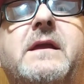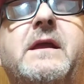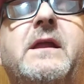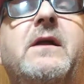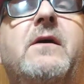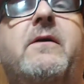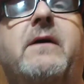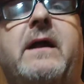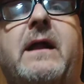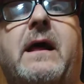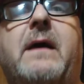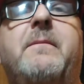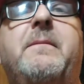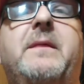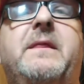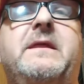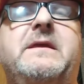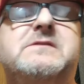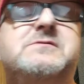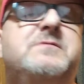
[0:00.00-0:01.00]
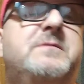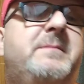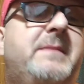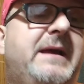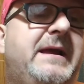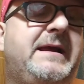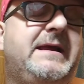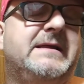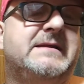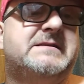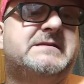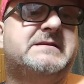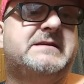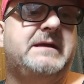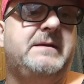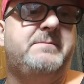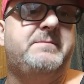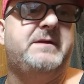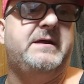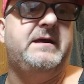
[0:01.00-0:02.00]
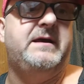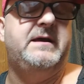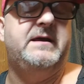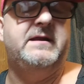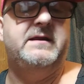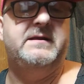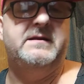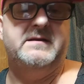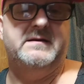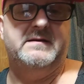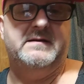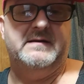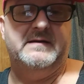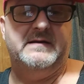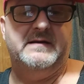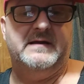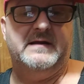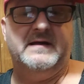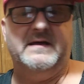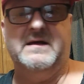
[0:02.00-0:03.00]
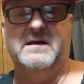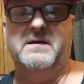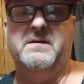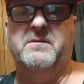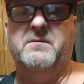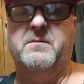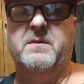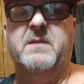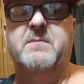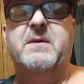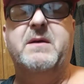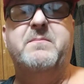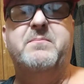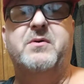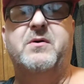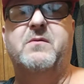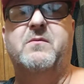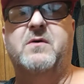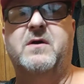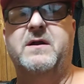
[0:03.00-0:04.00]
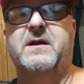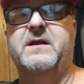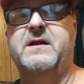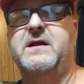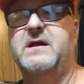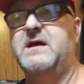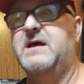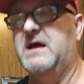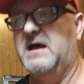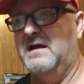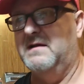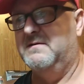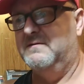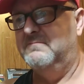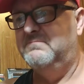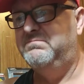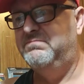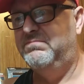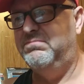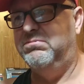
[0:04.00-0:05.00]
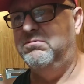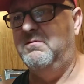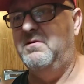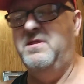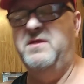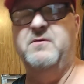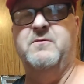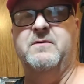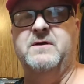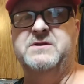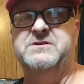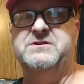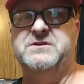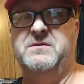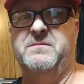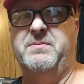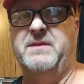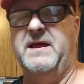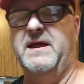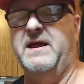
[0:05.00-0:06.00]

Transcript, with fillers: You know what? I'm this one may get skipped ahead. Uh, I might put one. The original